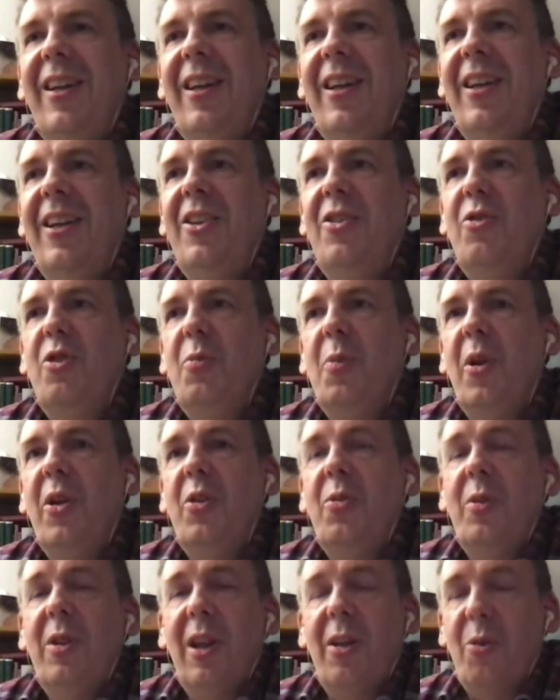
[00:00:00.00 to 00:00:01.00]
in his
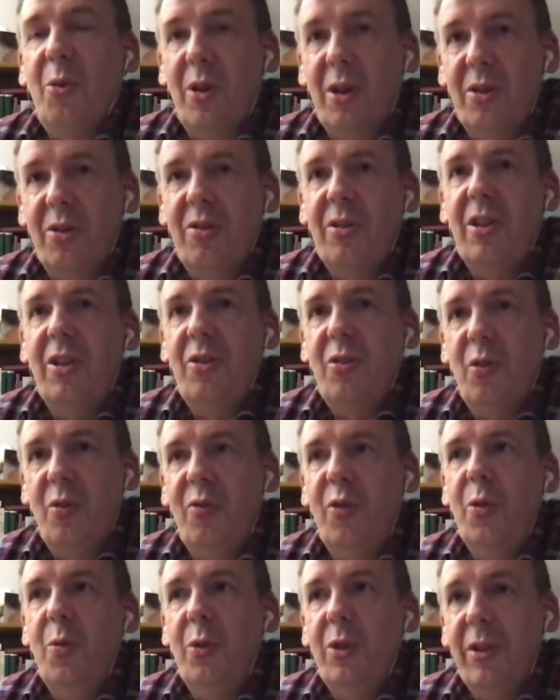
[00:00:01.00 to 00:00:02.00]
response to it. I thought
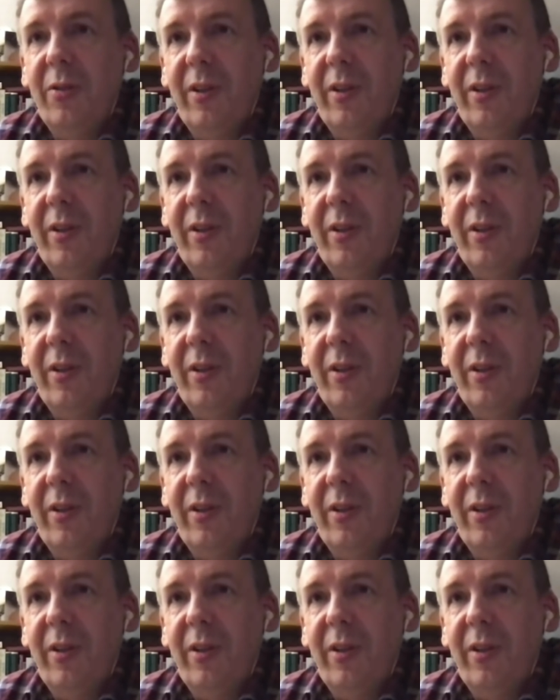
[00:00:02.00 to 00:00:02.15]
his